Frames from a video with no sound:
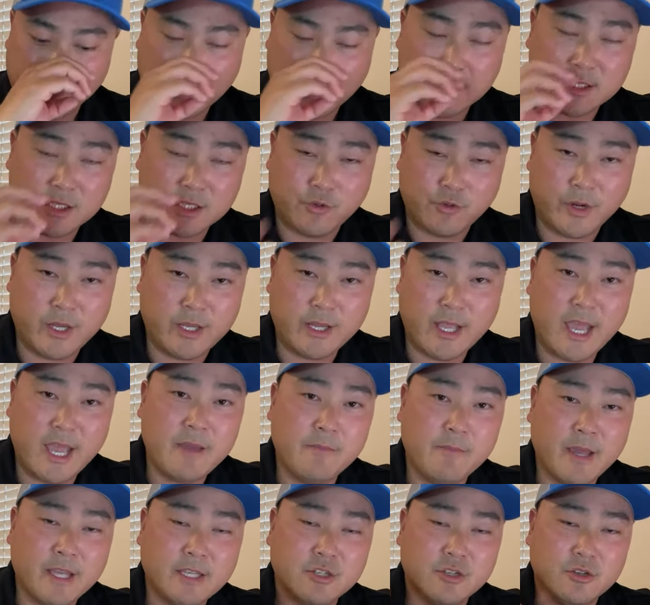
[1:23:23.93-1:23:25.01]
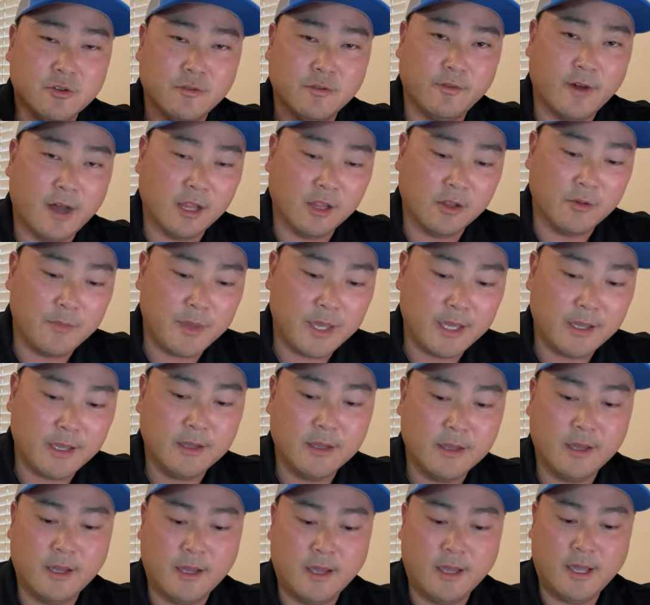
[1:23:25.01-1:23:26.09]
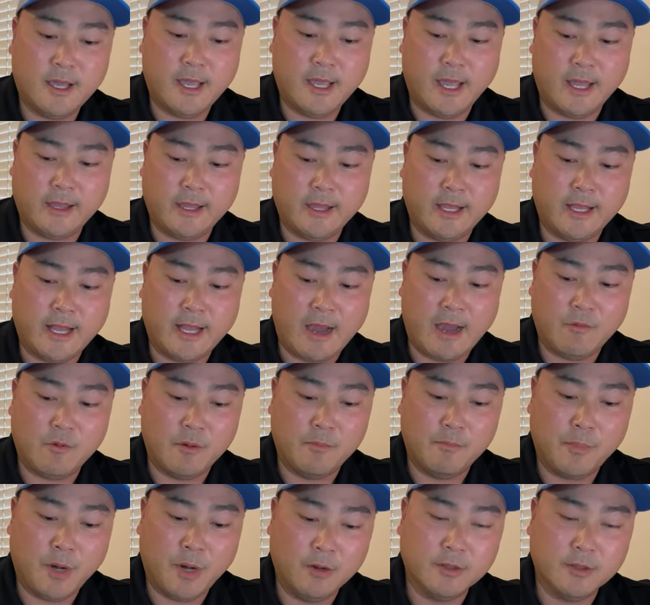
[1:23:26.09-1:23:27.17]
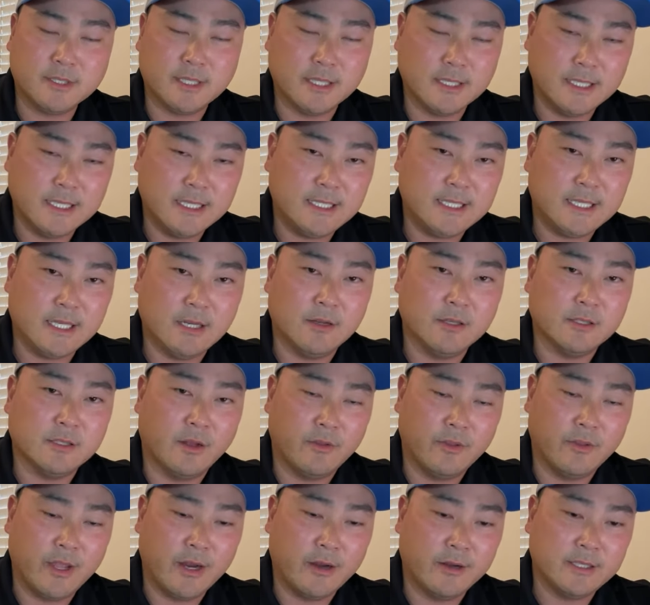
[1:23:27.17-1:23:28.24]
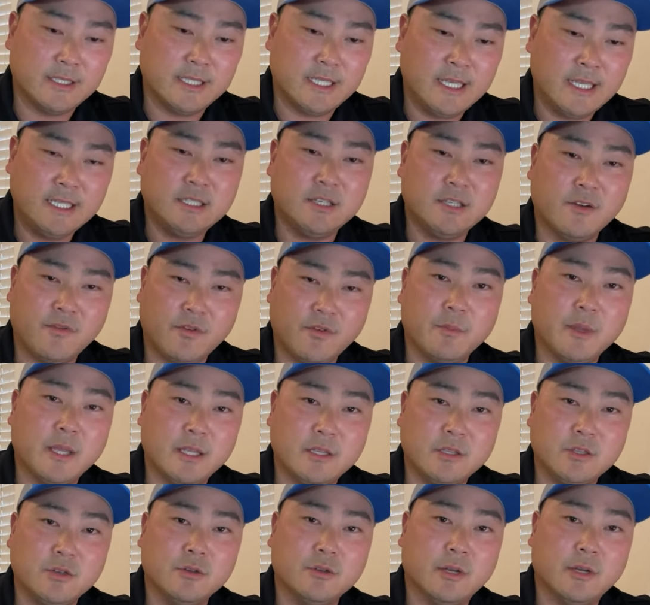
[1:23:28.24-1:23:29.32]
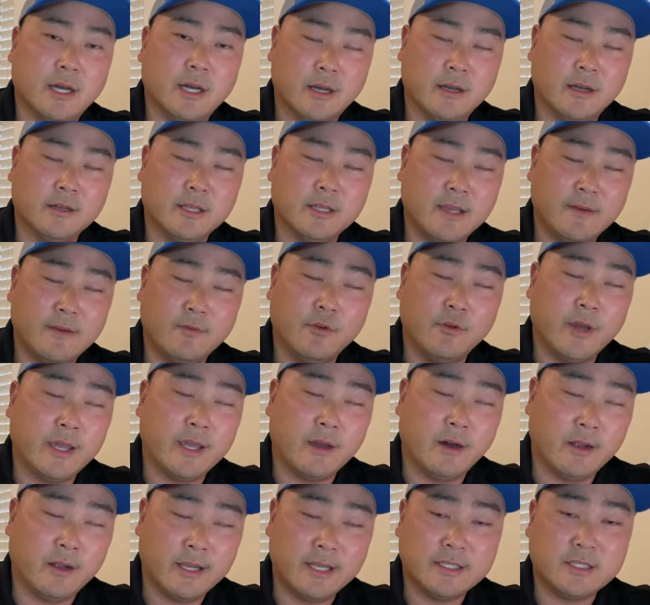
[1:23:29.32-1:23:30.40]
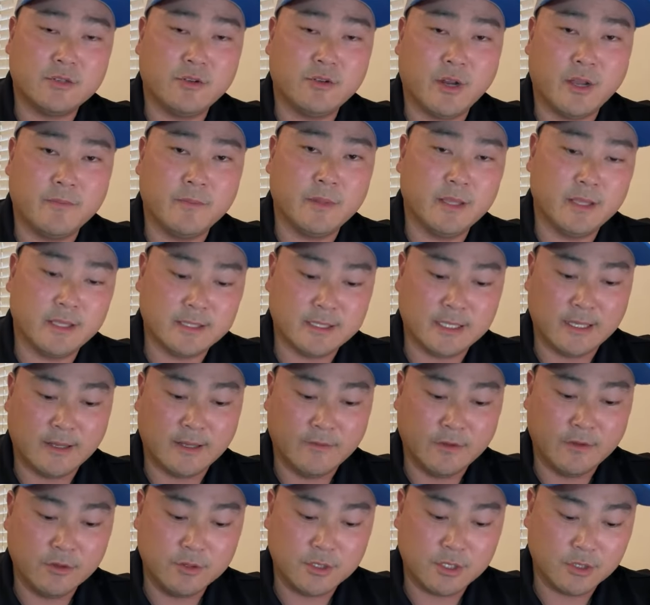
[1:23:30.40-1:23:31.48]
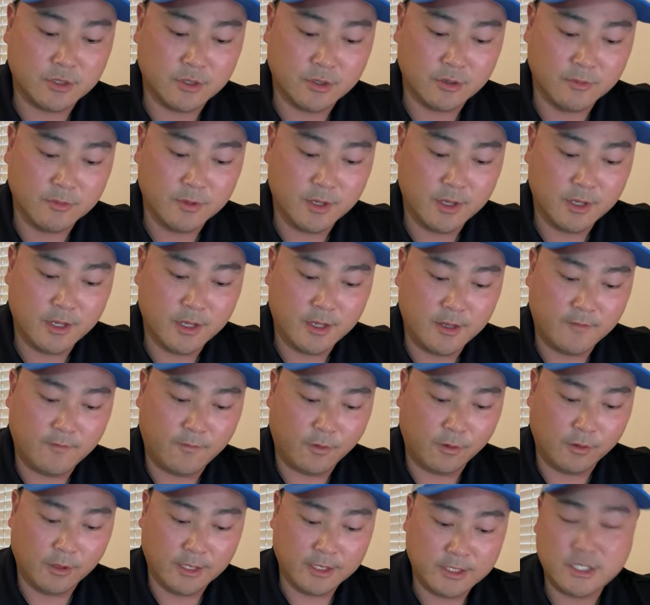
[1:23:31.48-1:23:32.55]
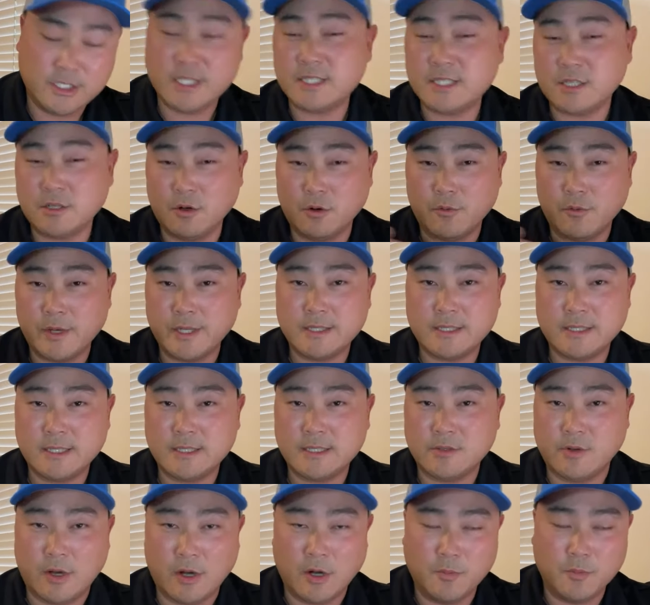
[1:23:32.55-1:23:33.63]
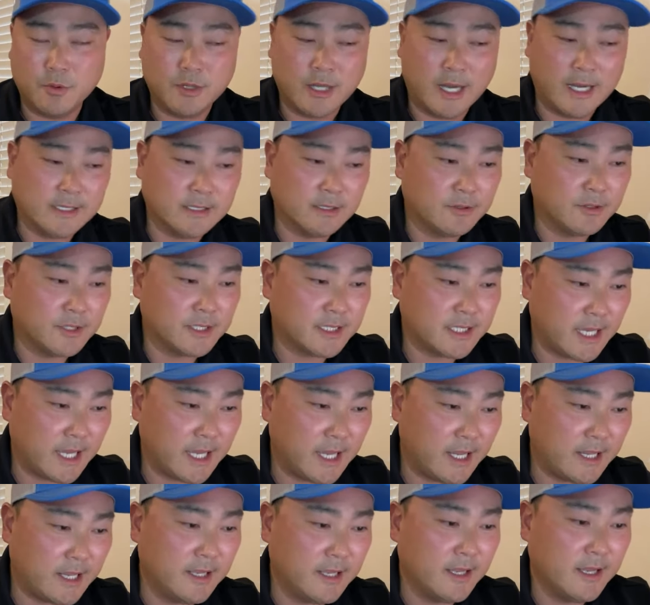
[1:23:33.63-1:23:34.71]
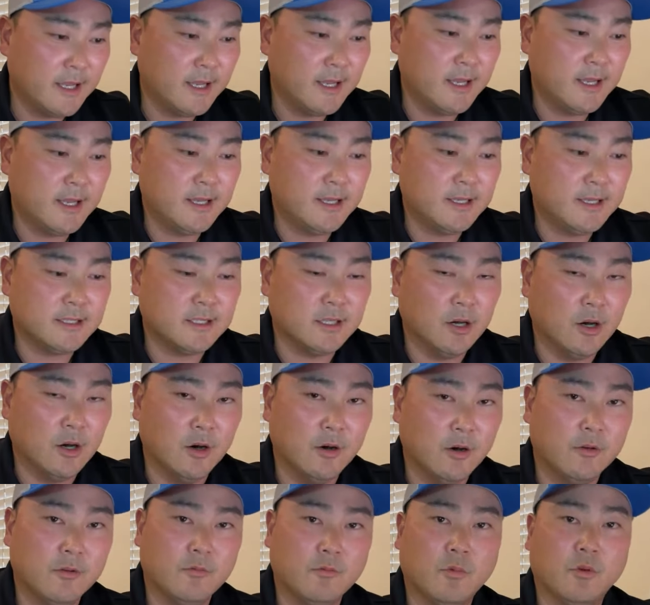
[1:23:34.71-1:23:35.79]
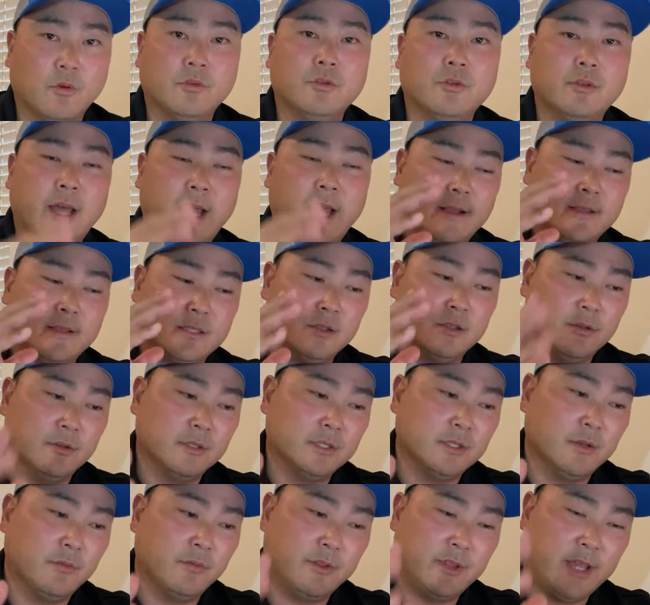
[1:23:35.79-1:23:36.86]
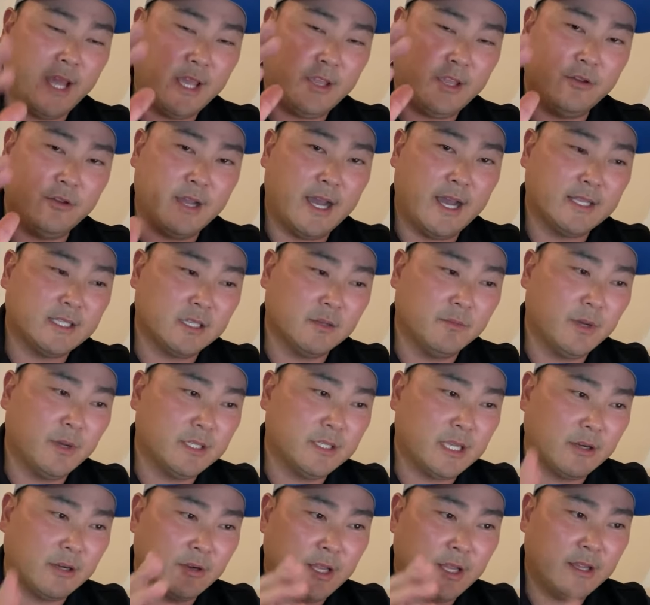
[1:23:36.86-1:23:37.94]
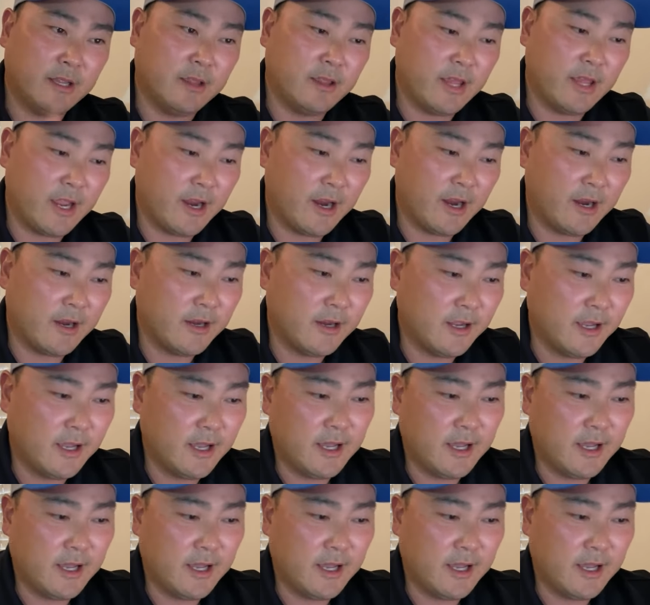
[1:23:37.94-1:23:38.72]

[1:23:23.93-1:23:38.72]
screen name. Make sure you follow me, and then I will post the details on there. It's easier for me to do a giveaway on Instagram instead of YouTube for logistical reasons, so I hope you guys understand. So we'll do that soon. So thank you guys so much. I'm going to end it there.